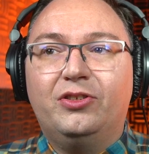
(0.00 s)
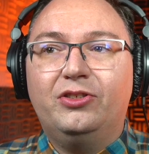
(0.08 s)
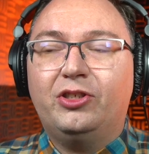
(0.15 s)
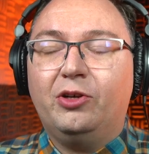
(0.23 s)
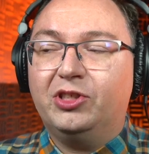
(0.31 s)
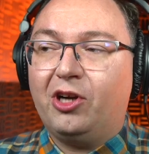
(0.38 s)

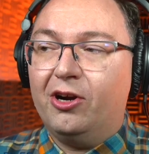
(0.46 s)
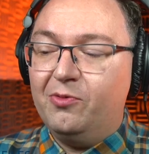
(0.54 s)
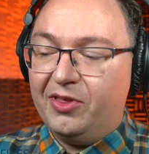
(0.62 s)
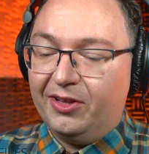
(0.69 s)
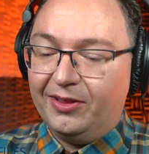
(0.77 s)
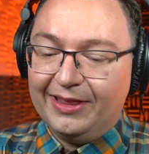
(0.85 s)
So, starting
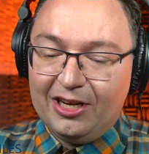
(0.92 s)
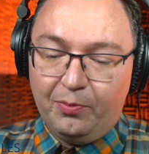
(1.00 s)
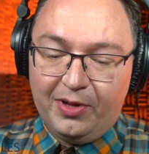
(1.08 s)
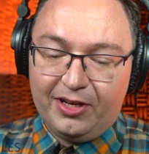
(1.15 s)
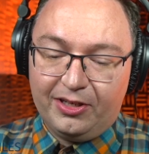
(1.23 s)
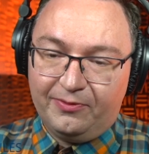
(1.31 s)
with a little
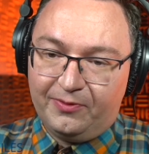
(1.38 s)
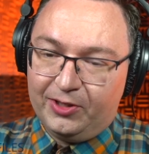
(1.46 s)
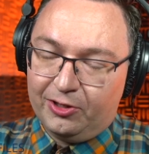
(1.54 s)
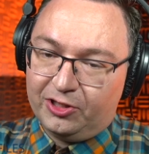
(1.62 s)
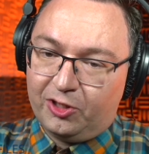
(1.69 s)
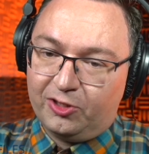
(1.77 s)
bit of
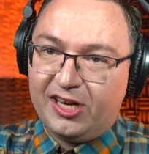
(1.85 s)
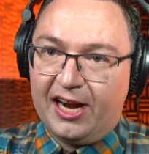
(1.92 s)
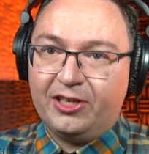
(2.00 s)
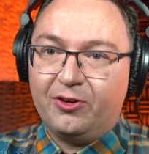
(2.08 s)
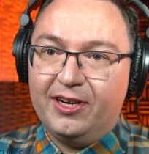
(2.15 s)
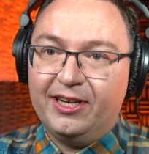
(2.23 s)
your
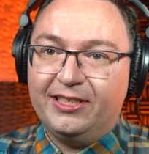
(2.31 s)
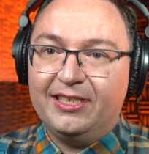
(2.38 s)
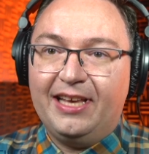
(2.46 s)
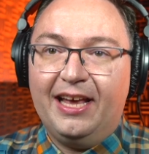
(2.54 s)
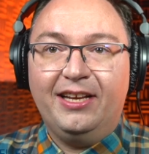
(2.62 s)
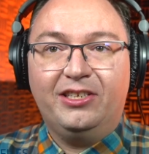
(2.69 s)
trajectory
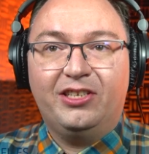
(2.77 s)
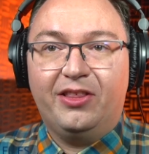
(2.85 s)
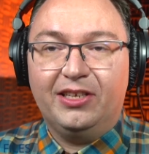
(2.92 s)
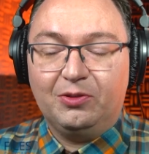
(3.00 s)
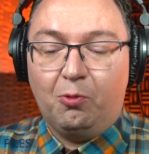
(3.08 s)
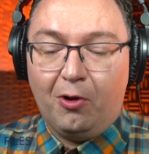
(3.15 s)
to getting to
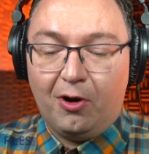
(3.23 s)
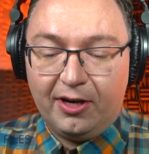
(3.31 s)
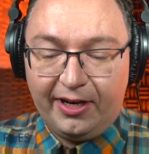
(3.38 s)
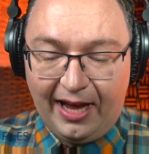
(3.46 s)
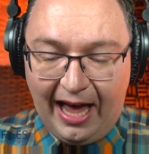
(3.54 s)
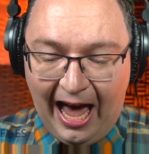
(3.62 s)
this
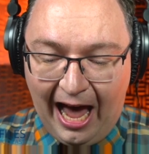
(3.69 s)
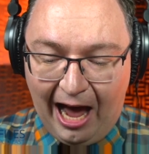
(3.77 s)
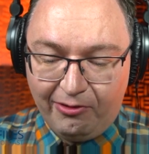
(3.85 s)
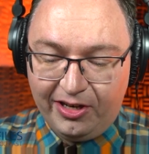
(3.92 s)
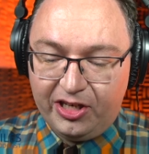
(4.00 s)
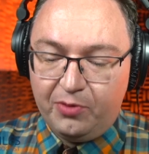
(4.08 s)
work,
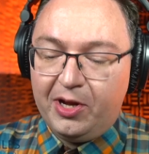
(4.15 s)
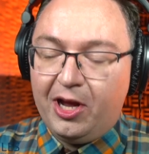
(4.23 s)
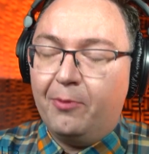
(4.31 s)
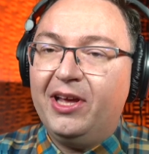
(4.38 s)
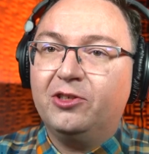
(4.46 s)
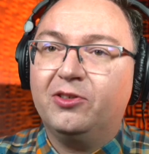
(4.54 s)
how did you
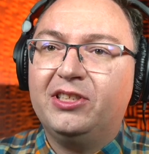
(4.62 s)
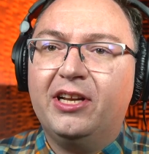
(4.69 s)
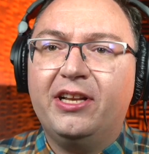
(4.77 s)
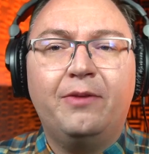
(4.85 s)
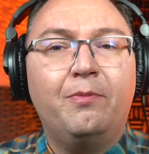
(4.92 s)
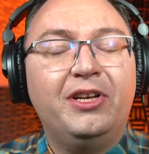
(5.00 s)
become
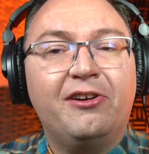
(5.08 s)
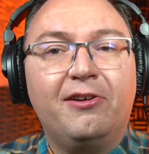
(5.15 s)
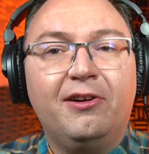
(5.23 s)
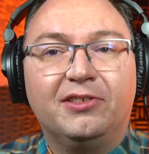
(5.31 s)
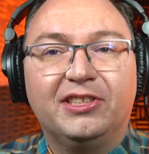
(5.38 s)
interested in material